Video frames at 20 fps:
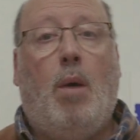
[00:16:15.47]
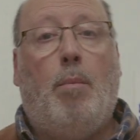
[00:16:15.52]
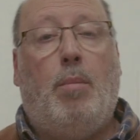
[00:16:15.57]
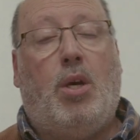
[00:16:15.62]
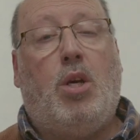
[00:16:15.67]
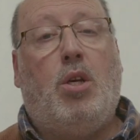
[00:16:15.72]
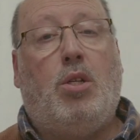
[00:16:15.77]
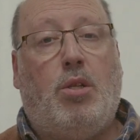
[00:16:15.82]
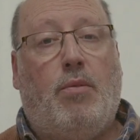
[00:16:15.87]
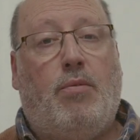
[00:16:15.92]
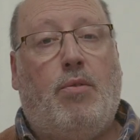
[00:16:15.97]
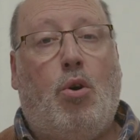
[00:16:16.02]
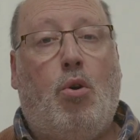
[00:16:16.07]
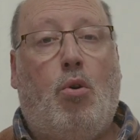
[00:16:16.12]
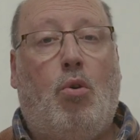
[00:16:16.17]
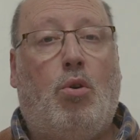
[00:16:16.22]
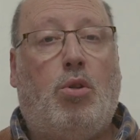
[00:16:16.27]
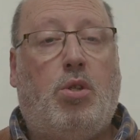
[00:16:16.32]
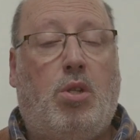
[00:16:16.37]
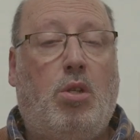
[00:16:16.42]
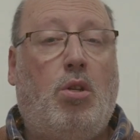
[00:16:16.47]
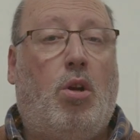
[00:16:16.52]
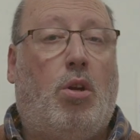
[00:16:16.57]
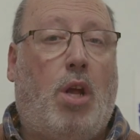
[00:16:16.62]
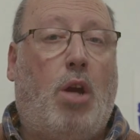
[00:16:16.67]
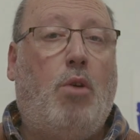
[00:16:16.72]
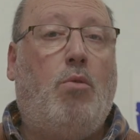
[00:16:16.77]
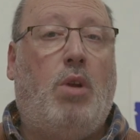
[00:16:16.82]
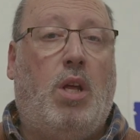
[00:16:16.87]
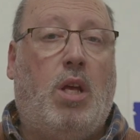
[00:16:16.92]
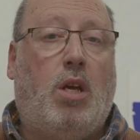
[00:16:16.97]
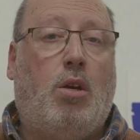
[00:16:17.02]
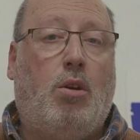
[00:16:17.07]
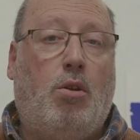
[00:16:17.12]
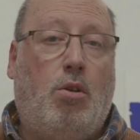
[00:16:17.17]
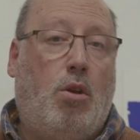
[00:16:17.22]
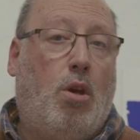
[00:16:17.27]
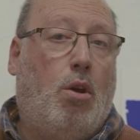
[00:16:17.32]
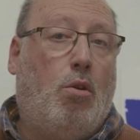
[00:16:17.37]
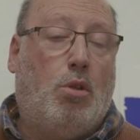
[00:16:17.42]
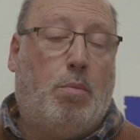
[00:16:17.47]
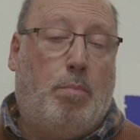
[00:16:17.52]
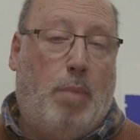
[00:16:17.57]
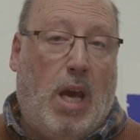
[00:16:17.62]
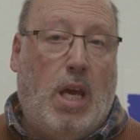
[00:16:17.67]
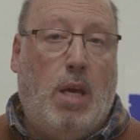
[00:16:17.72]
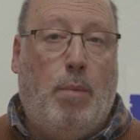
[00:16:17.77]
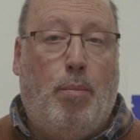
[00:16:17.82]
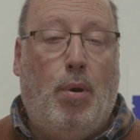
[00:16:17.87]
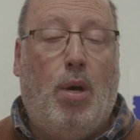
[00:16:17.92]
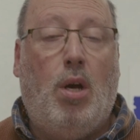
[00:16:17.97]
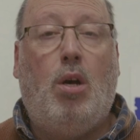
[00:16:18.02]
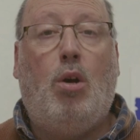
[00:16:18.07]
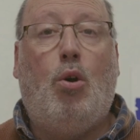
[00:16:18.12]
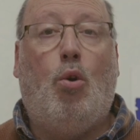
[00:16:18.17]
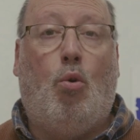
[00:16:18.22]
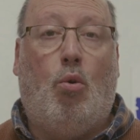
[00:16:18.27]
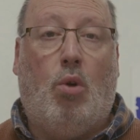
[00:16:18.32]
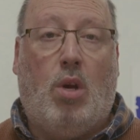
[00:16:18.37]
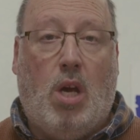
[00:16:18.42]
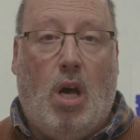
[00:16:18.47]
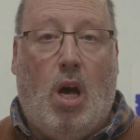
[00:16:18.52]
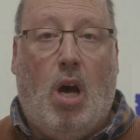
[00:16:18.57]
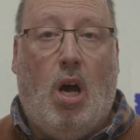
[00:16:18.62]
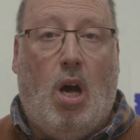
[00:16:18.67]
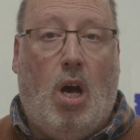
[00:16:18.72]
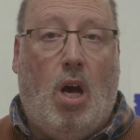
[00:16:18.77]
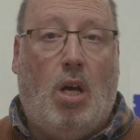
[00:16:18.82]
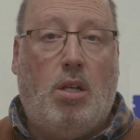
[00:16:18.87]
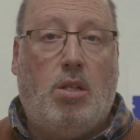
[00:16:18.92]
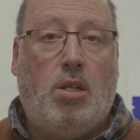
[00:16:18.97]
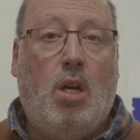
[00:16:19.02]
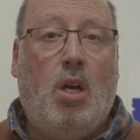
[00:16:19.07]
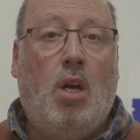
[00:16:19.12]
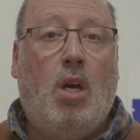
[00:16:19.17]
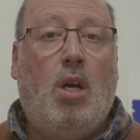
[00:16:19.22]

because, of course, not only can you use paper or card,